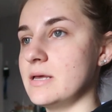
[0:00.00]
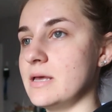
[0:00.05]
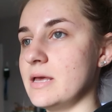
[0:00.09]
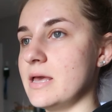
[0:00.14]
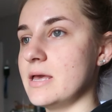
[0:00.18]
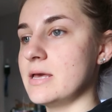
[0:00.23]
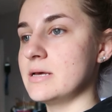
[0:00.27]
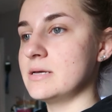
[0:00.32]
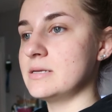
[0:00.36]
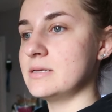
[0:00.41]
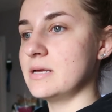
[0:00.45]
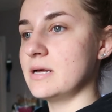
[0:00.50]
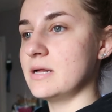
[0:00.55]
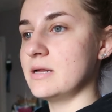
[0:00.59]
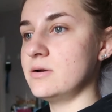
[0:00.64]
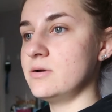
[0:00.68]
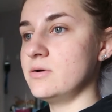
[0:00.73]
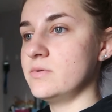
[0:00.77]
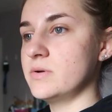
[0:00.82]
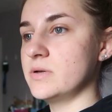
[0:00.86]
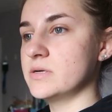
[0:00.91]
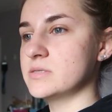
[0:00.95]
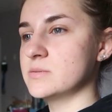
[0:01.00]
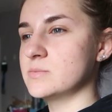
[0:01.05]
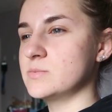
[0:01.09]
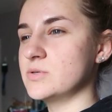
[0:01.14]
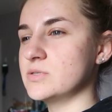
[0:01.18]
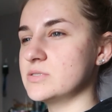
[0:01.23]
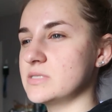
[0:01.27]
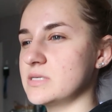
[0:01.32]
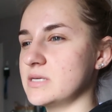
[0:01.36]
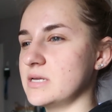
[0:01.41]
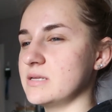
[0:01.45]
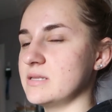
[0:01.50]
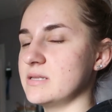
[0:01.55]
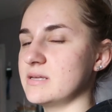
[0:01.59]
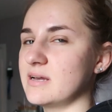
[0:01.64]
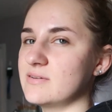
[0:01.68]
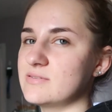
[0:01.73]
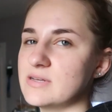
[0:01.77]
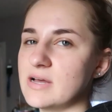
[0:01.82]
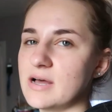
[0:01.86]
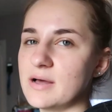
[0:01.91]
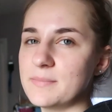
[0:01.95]
And I don't know what else I'm doing today. I think I
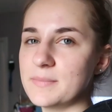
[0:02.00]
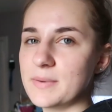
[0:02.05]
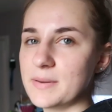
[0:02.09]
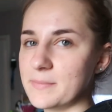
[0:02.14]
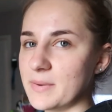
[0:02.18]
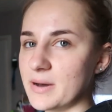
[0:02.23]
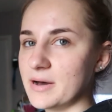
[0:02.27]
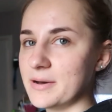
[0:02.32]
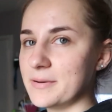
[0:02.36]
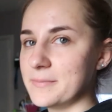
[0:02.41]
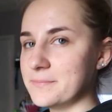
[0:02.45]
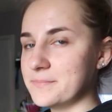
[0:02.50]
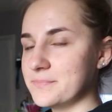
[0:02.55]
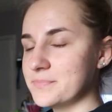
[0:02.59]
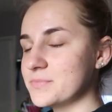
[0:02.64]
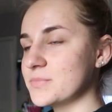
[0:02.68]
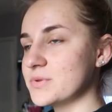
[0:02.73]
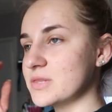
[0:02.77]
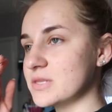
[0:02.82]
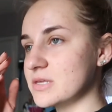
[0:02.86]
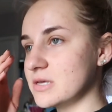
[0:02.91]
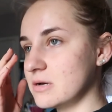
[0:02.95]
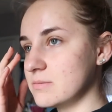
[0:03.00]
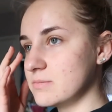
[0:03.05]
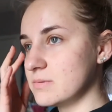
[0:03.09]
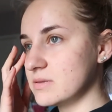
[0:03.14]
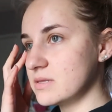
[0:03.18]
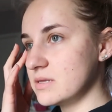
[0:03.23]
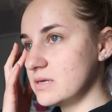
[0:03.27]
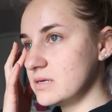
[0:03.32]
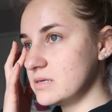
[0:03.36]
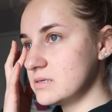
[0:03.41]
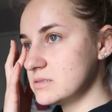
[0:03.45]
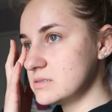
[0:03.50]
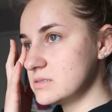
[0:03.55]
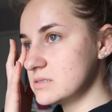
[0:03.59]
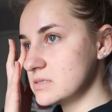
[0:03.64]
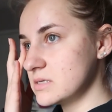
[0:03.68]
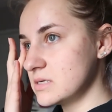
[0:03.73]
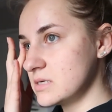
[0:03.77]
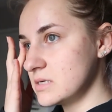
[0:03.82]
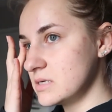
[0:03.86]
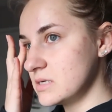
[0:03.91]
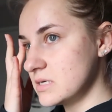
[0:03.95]
have to help my mom with a couple things
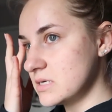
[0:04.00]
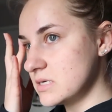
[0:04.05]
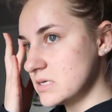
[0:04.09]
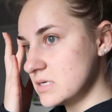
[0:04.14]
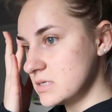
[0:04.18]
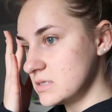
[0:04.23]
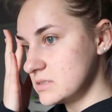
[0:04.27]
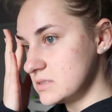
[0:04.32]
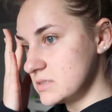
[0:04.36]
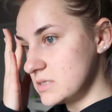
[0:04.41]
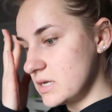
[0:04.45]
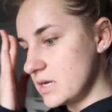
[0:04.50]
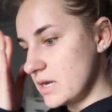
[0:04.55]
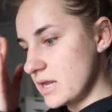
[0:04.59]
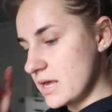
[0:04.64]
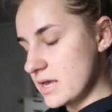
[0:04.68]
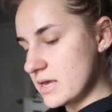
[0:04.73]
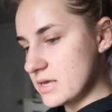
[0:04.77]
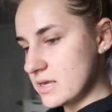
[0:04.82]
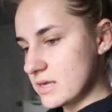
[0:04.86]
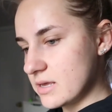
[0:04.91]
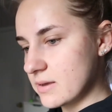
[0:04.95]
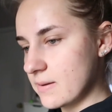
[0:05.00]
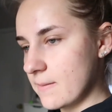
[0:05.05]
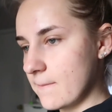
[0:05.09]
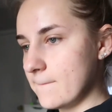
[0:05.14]
today.